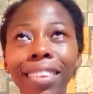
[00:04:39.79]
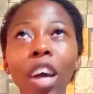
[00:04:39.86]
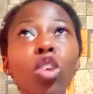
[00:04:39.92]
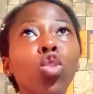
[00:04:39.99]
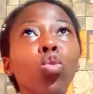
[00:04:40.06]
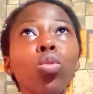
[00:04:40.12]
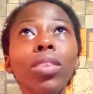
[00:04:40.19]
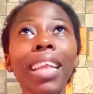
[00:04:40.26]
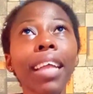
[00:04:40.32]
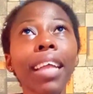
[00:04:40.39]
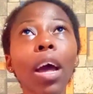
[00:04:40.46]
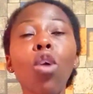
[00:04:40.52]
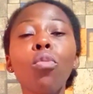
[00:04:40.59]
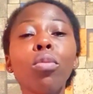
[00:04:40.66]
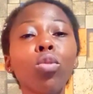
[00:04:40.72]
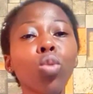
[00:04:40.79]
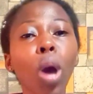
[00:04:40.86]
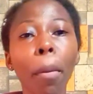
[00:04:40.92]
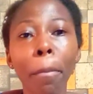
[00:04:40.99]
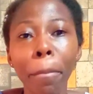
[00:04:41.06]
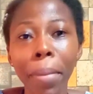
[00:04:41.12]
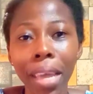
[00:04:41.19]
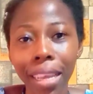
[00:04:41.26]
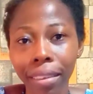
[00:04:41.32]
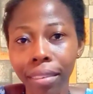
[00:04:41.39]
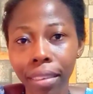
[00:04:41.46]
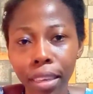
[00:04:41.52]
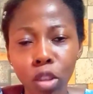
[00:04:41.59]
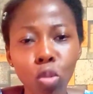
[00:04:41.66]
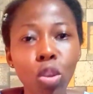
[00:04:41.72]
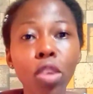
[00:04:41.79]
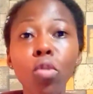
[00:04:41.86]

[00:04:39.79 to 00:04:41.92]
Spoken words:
That would be so amazing.